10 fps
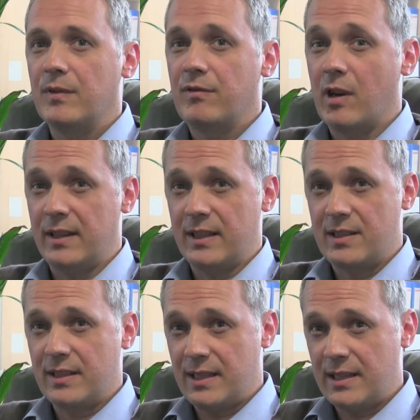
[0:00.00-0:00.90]
Frightening
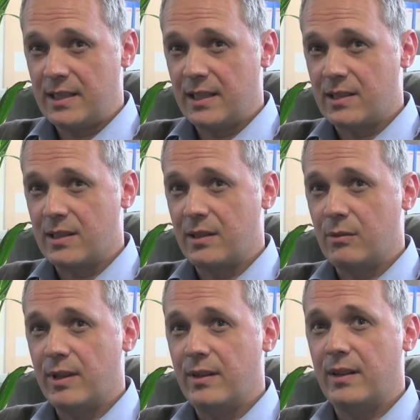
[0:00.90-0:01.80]
statistics to do
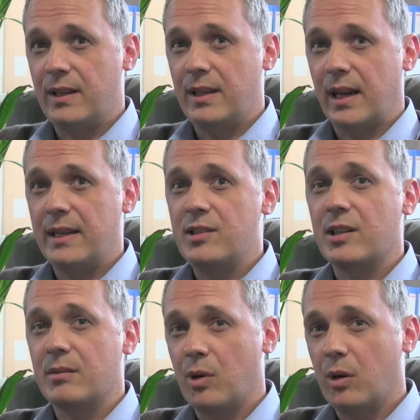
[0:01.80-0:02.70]
with the
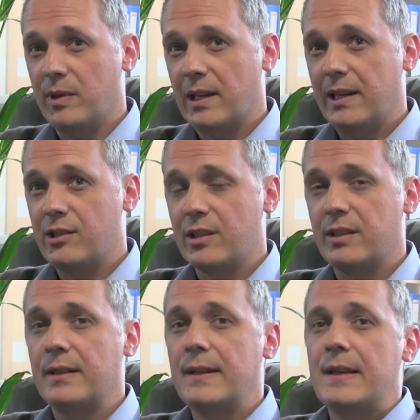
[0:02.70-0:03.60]
ageing population.